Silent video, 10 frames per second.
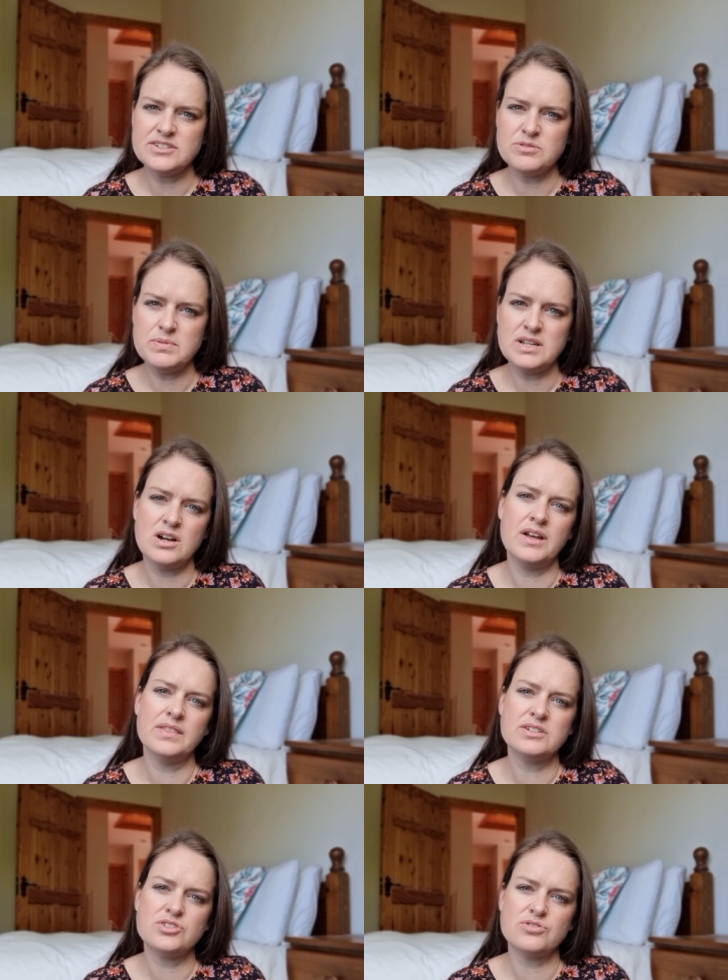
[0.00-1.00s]
to be on
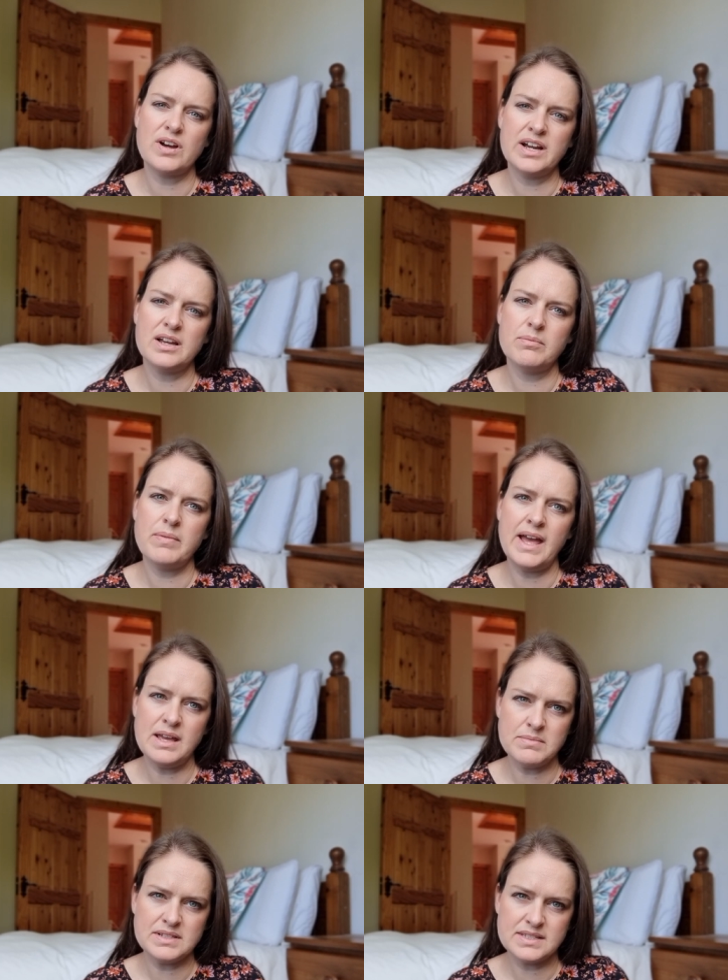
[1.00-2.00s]
the drug
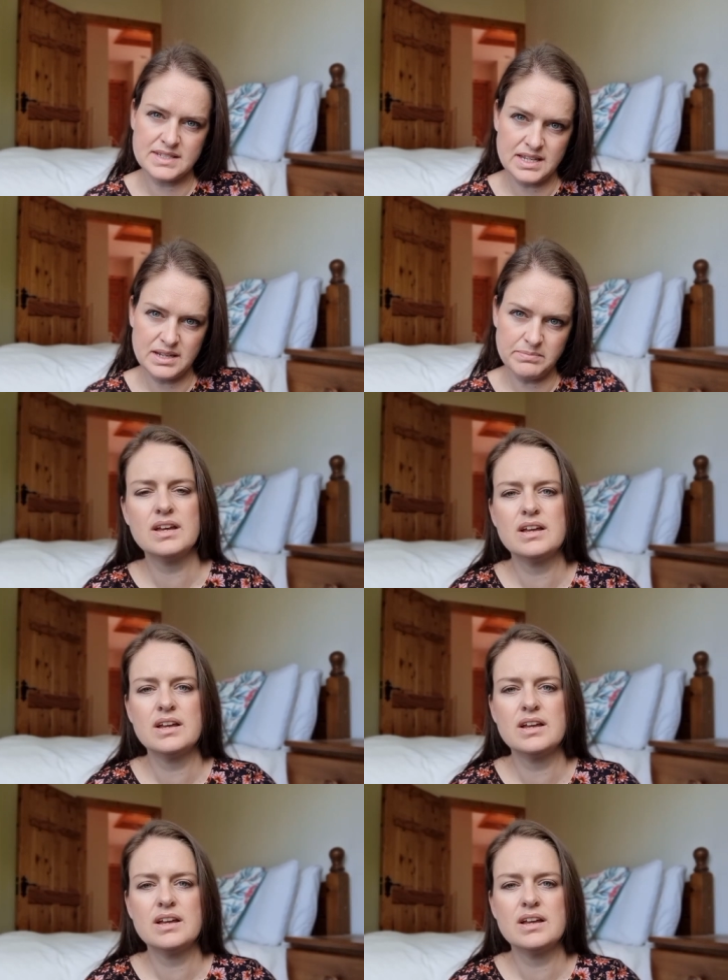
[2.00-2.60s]
payment scheme.